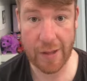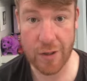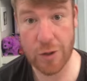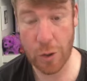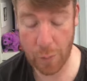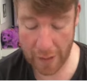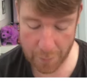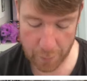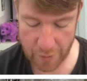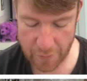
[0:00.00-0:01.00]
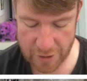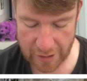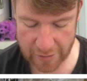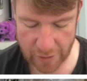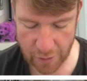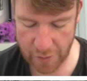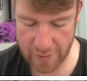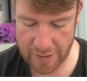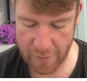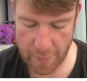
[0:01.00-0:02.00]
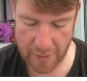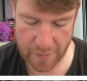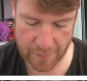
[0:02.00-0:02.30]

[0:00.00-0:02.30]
tub where I put the rejected coins, never mind.